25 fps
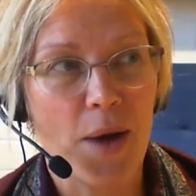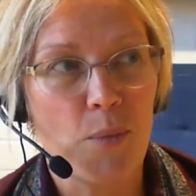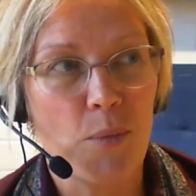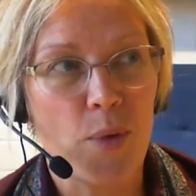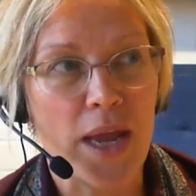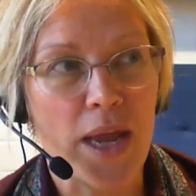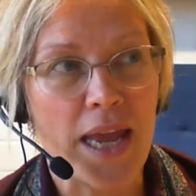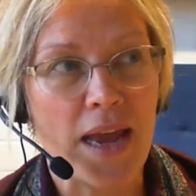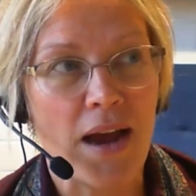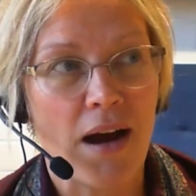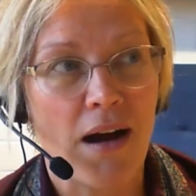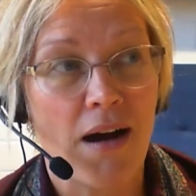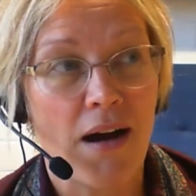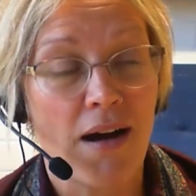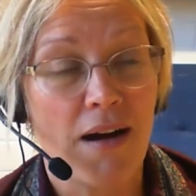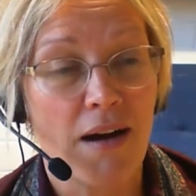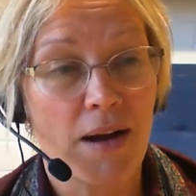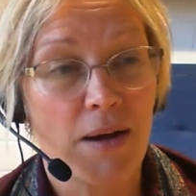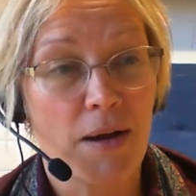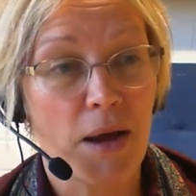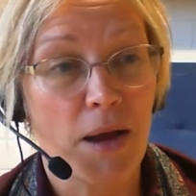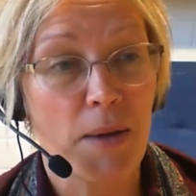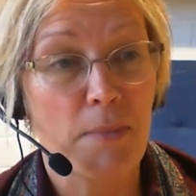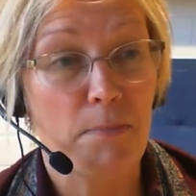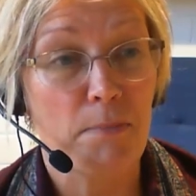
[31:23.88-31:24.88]
We
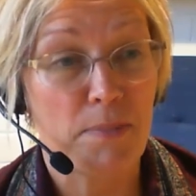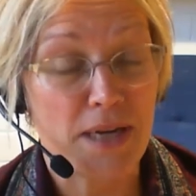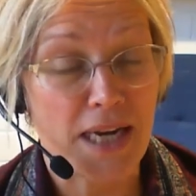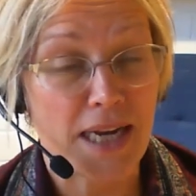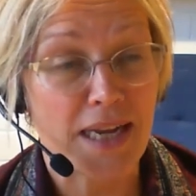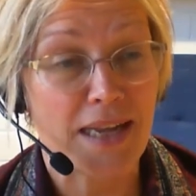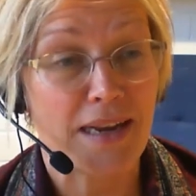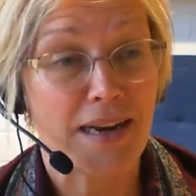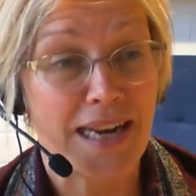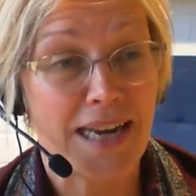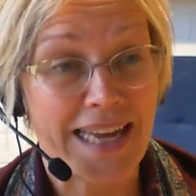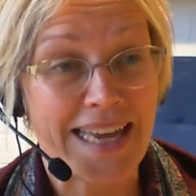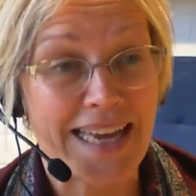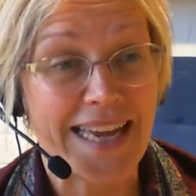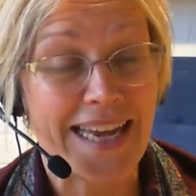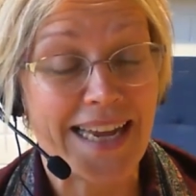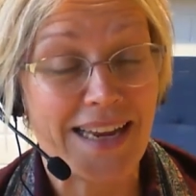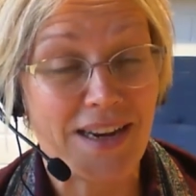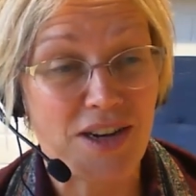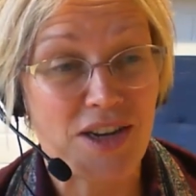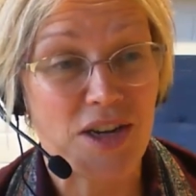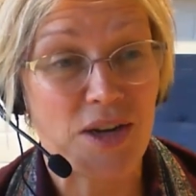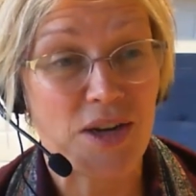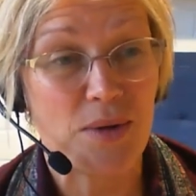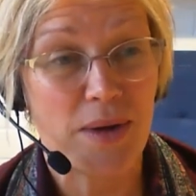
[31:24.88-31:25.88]
are particularly
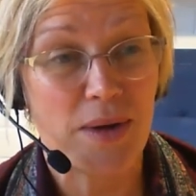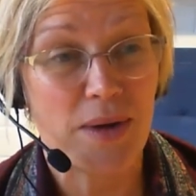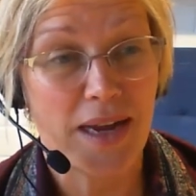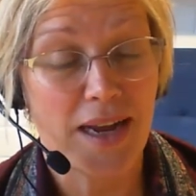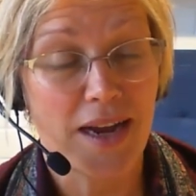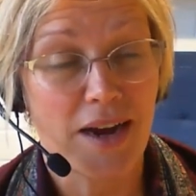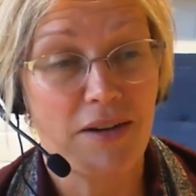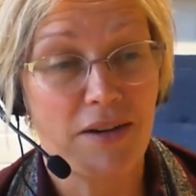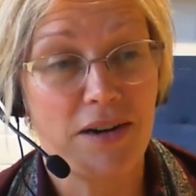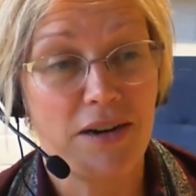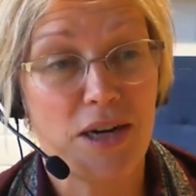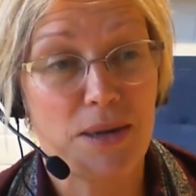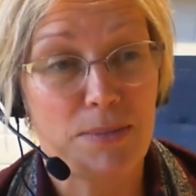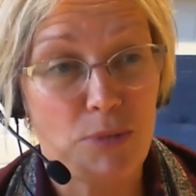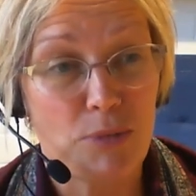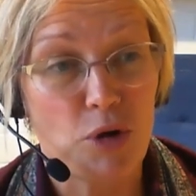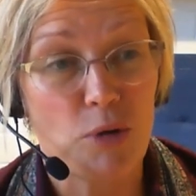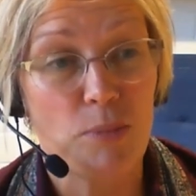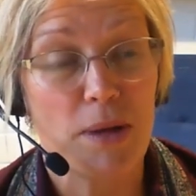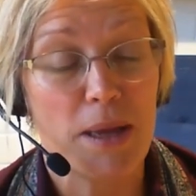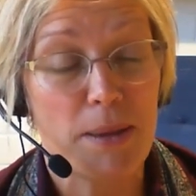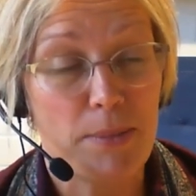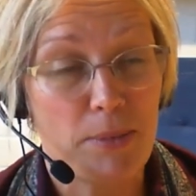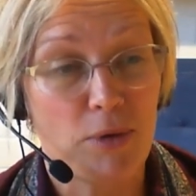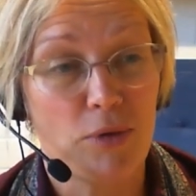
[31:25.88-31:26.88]
keen to encourage
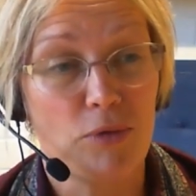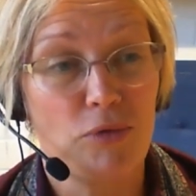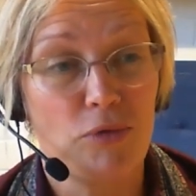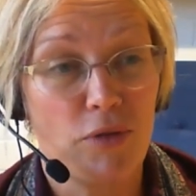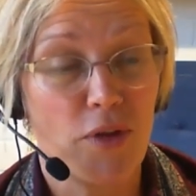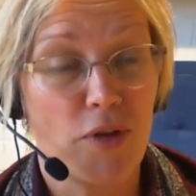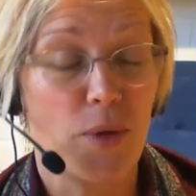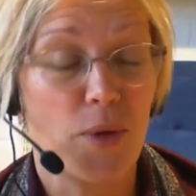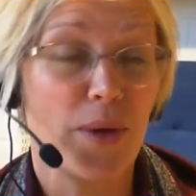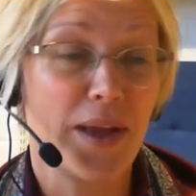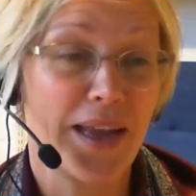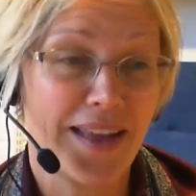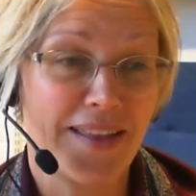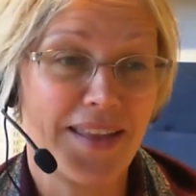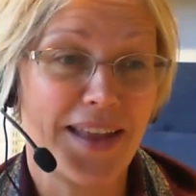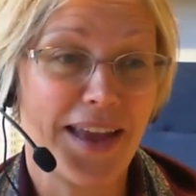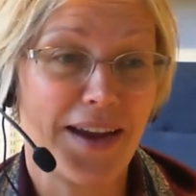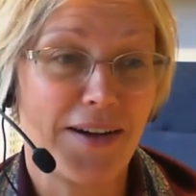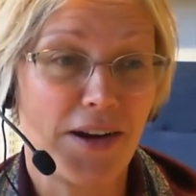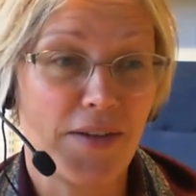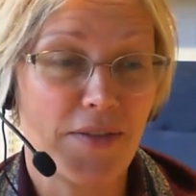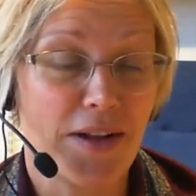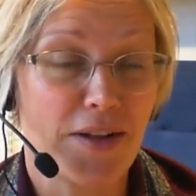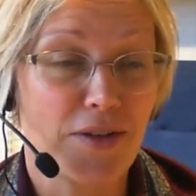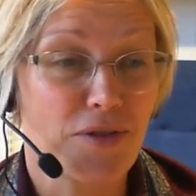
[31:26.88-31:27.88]
more people reviewing in the
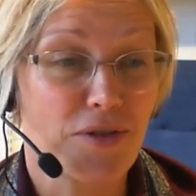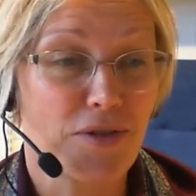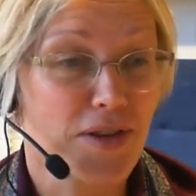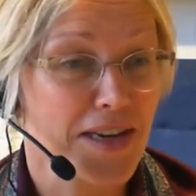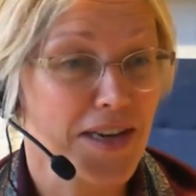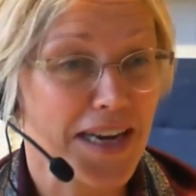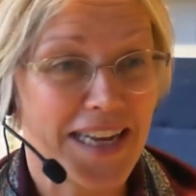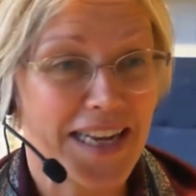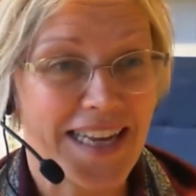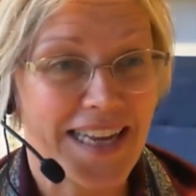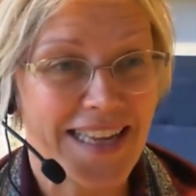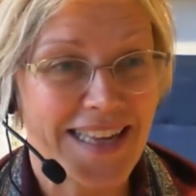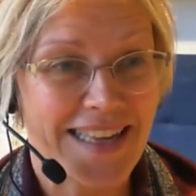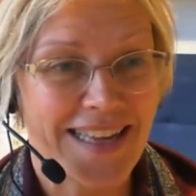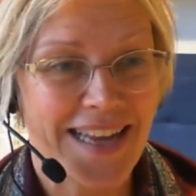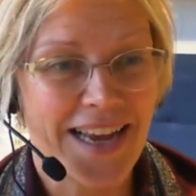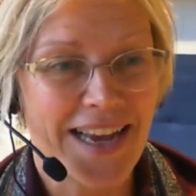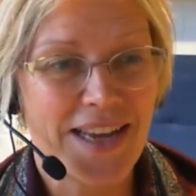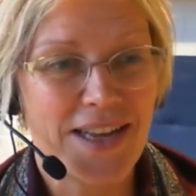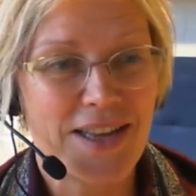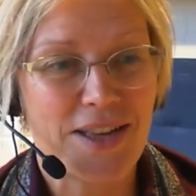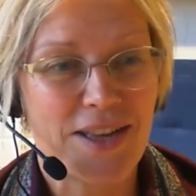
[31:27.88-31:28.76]
area of cultural studies.